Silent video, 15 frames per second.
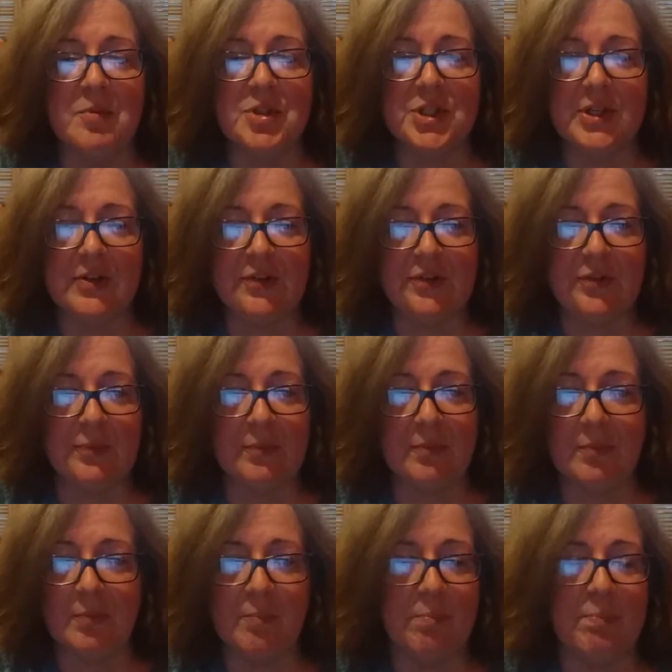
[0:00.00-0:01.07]
She's
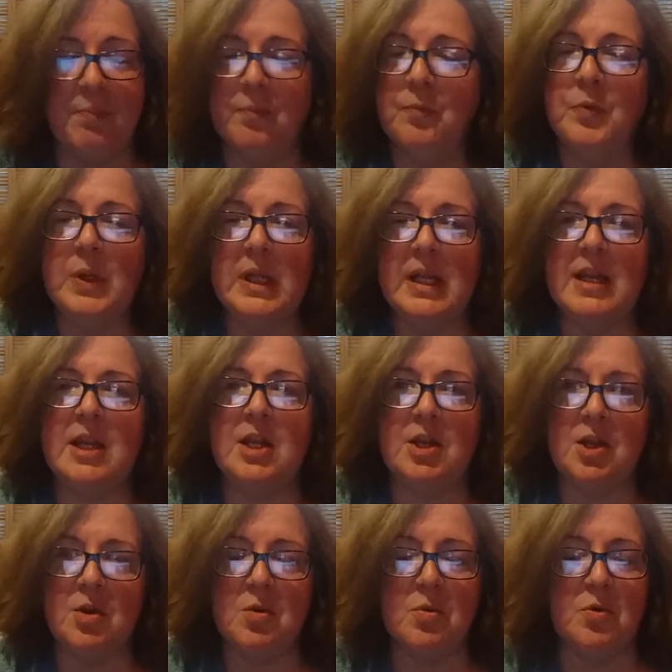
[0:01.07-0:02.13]
really
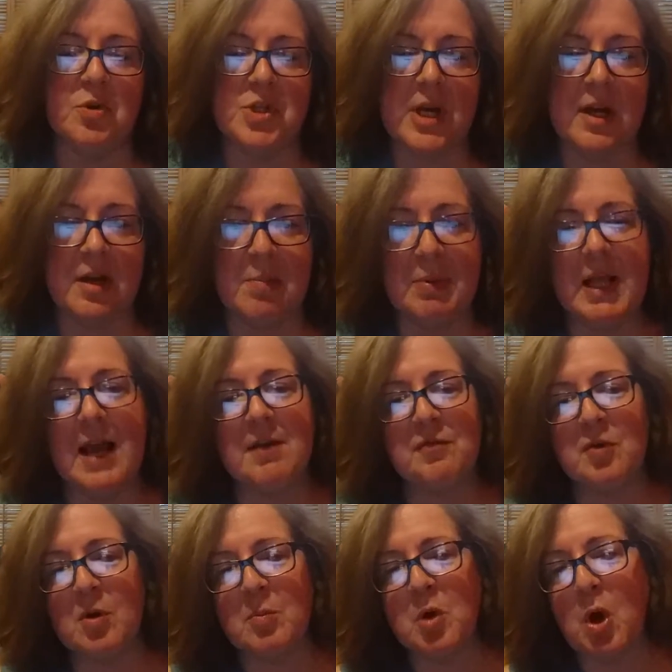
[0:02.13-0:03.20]
huge on a
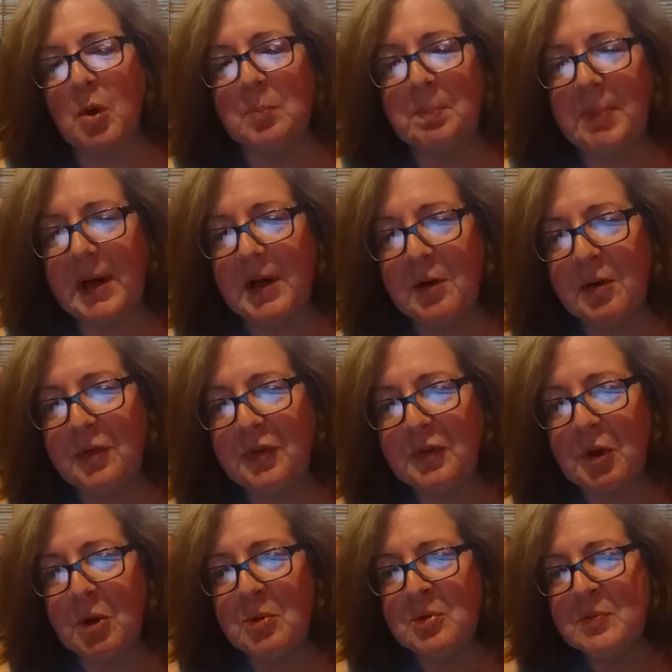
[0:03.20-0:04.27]
platform called
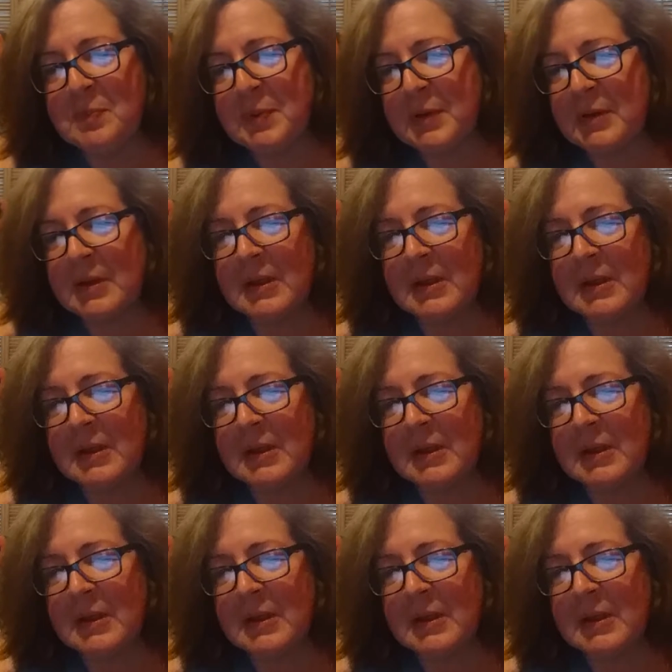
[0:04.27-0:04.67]
Periscope.